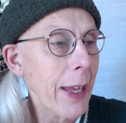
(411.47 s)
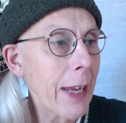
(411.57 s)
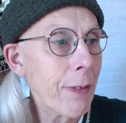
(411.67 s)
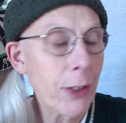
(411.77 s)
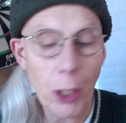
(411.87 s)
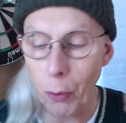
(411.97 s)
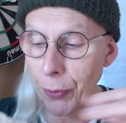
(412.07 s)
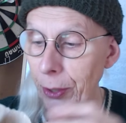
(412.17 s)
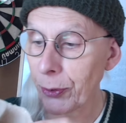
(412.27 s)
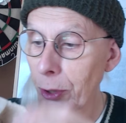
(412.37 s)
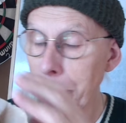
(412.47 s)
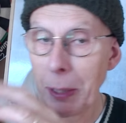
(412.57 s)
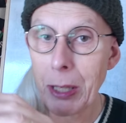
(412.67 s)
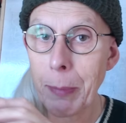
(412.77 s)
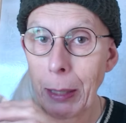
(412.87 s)
even though this could
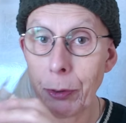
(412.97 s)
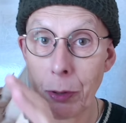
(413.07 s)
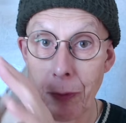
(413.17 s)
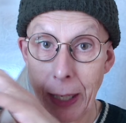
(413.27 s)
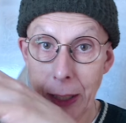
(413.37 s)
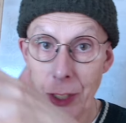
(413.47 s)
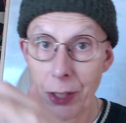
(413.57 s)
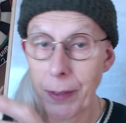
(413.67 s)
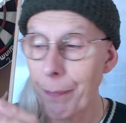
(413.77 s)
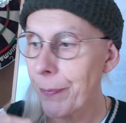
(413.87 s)
be the mountain range,